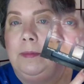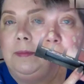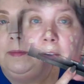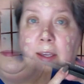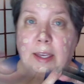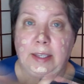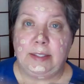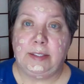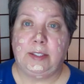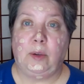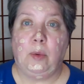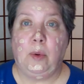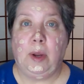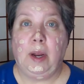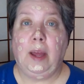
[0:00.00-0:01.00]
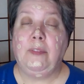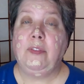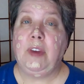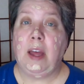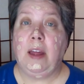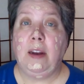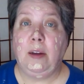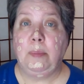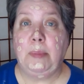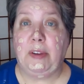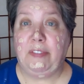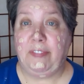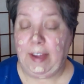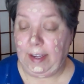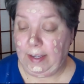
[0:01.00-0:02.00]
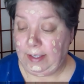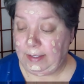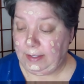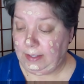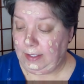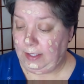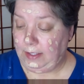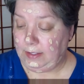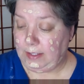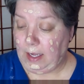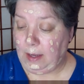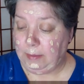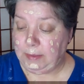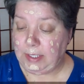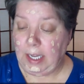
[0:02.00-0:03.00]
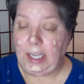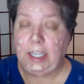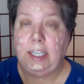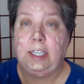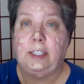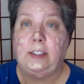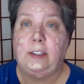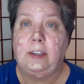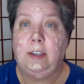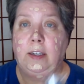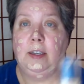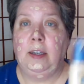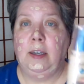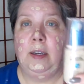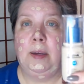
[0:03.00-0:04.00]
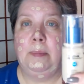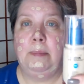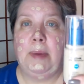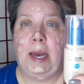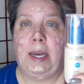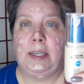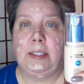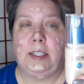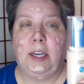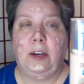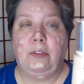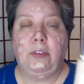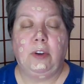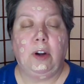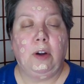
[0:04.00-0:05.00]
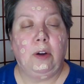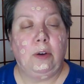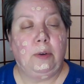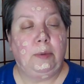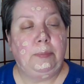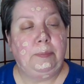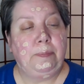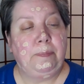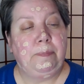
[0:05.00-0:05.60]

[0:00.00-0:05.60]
Okay, so what I've got on my face is I'm taking my Covergirl